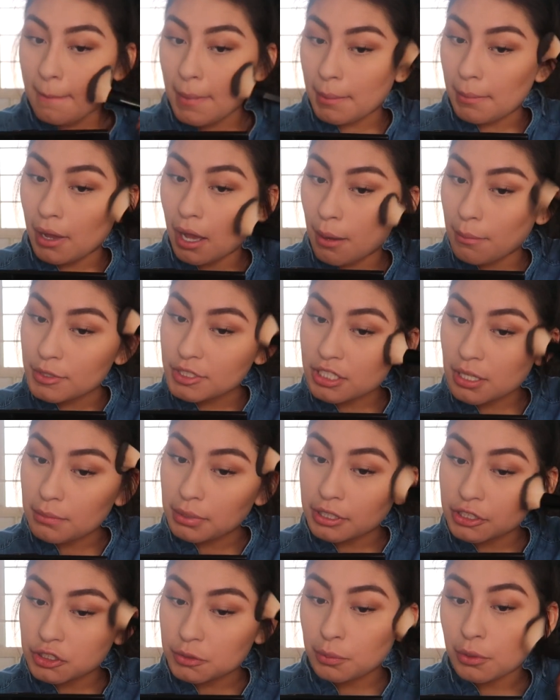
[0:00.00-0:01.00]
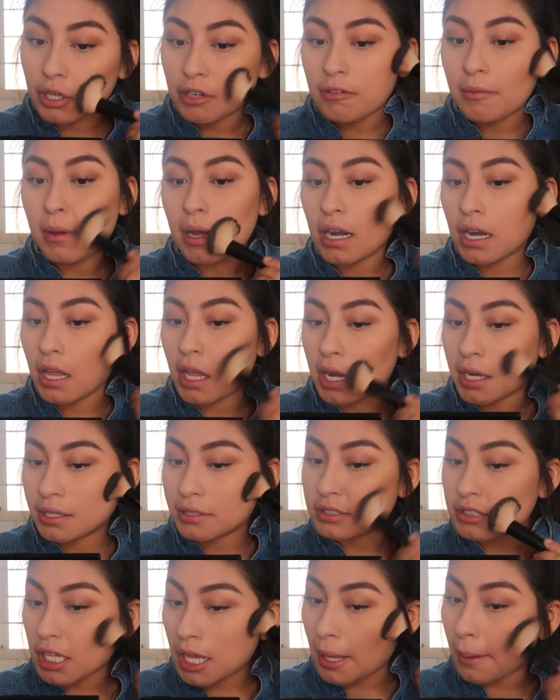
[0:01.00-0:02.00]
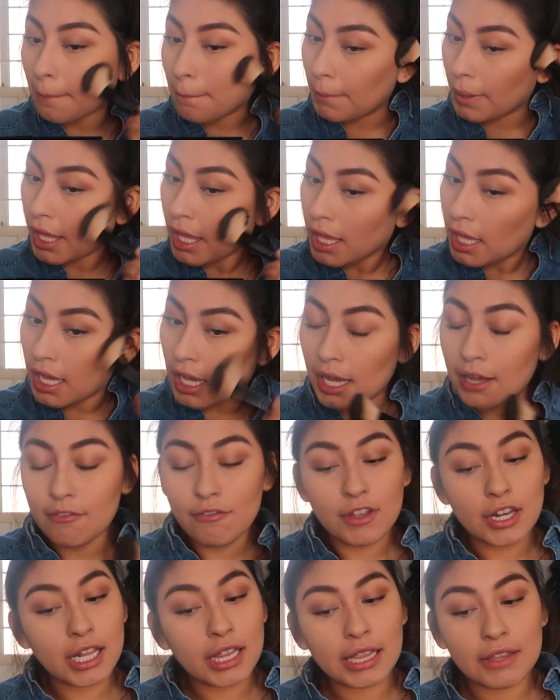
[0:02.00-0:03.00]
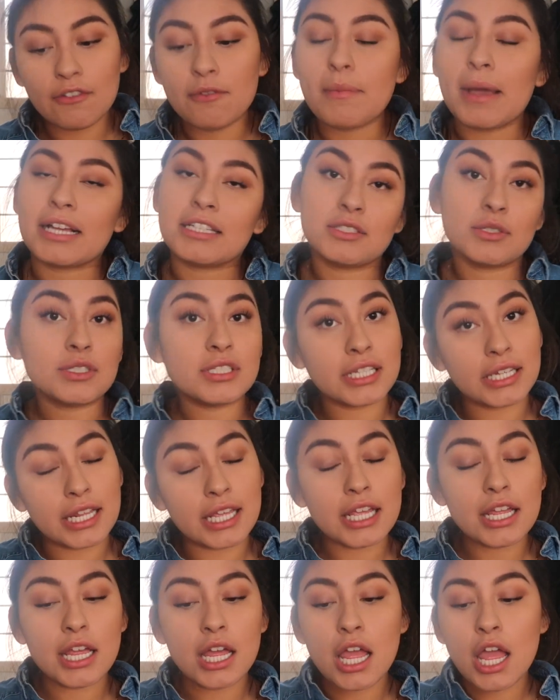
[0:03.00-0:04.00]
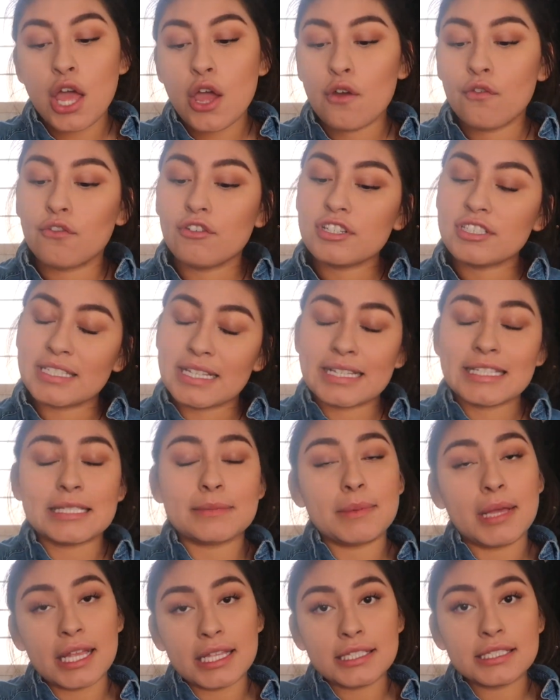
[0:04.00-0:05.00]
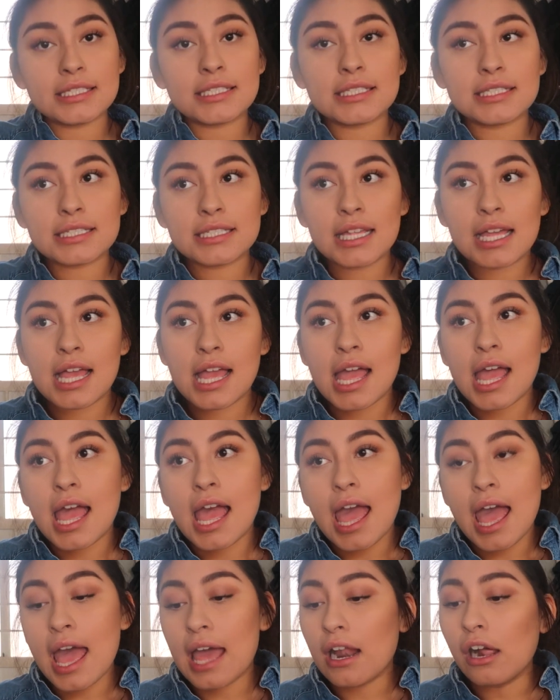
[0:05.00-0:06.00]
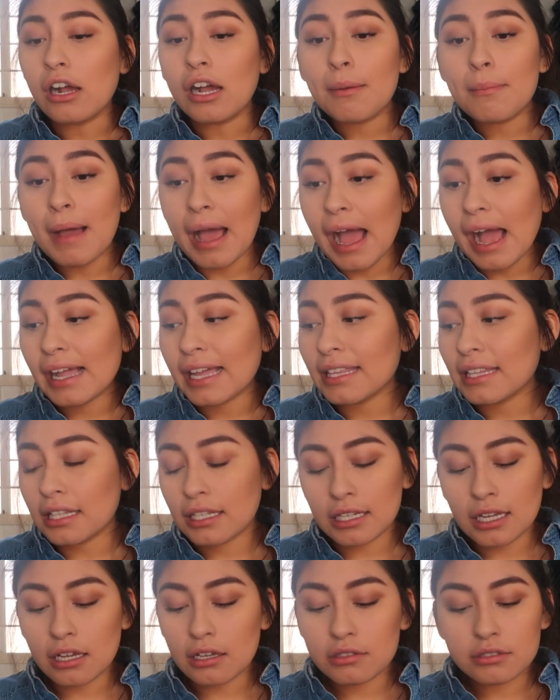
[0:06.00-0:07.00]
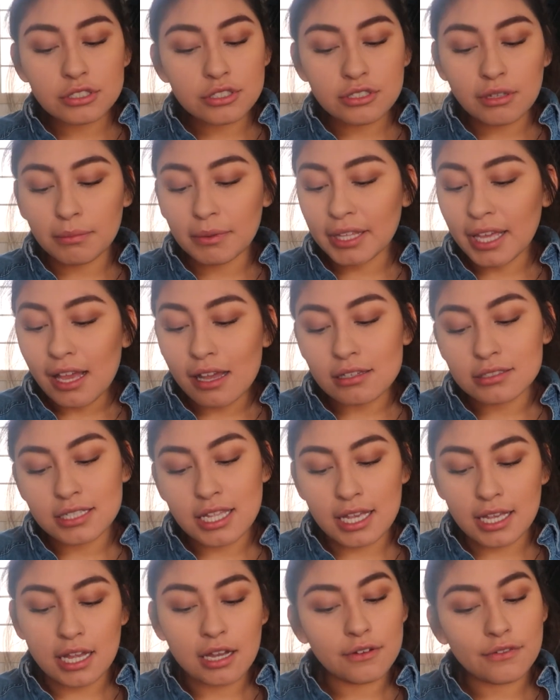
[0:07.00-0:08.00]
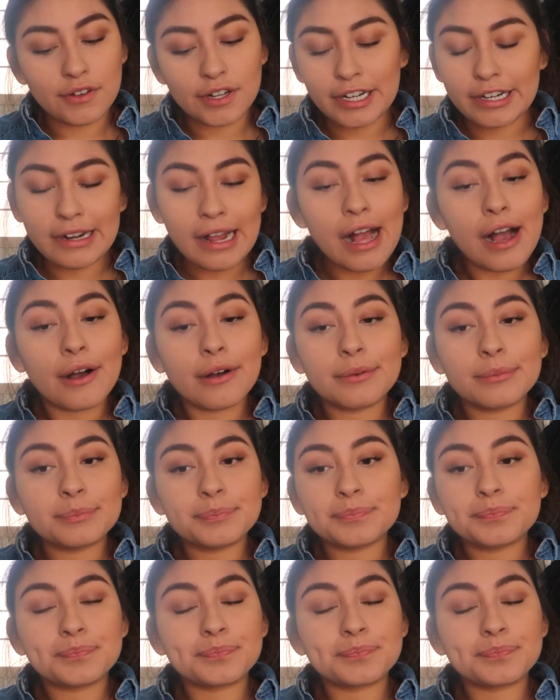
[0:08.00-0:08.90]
my mom was completely supportive about it, and I was like, bet, I'm finna live in Mexico City for 6 months, and I'll come back and then I'll do something else. Like, I'll figure it out.